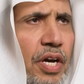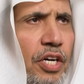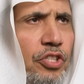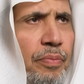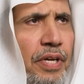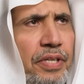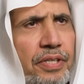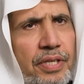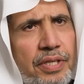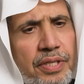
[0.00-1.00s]

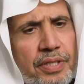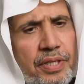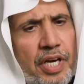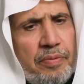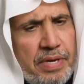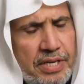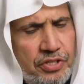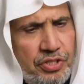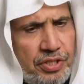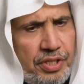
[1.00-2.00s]
Of course,
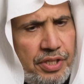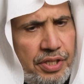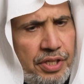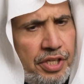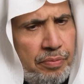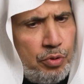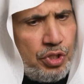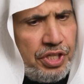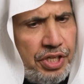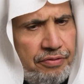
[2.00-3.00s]
Hamas is
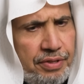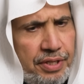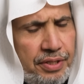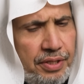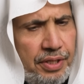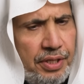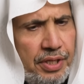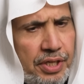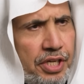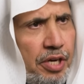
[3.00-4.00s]
classified as a
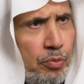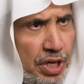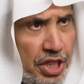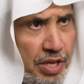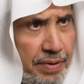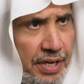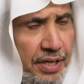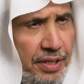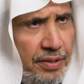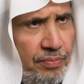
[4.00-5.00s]
terrorist
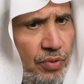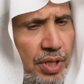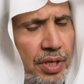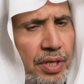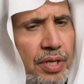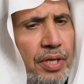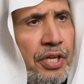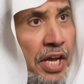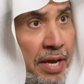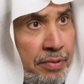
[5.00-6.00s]
organization.
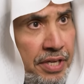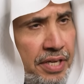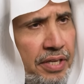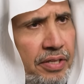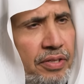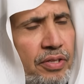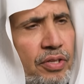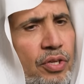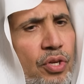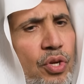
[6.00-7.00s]
Hamas is a faction
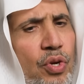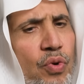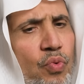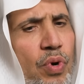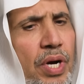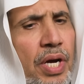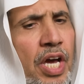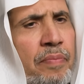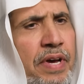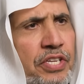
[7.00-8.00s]
outside the
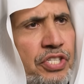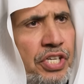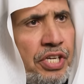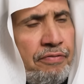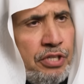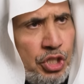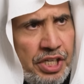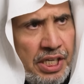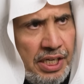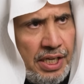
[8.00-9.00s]
Palestinian
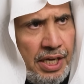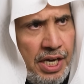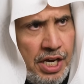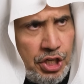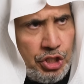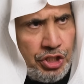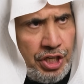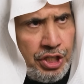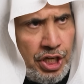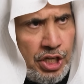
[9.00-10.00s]
Authority. Hamas
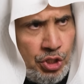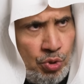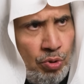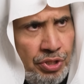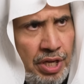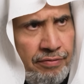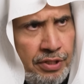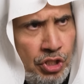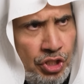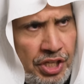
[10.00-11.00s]
only represents
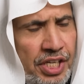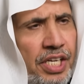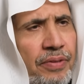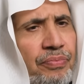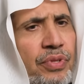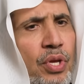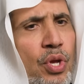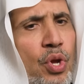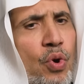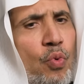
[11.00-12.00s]
itself with its mere
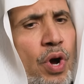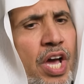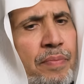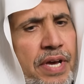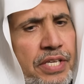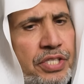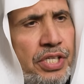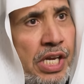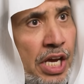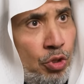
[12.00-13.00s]
political
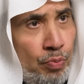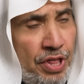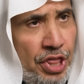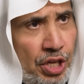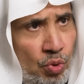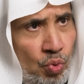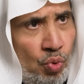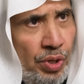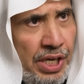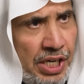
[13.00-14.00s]
interpretation of Islam,
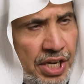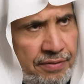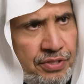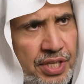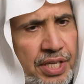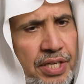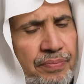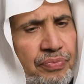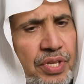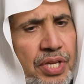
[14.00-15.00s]
which is far
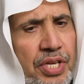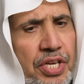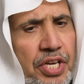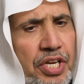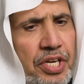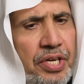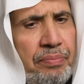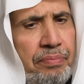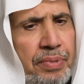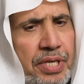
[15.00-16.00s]
from the teachings of
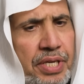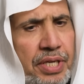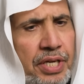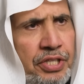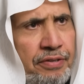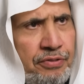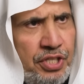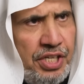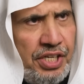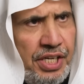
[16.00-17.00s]
Islam and the
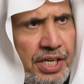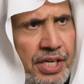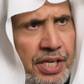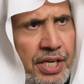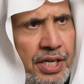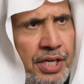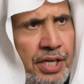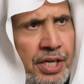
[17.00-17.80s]
wisdom of Islam,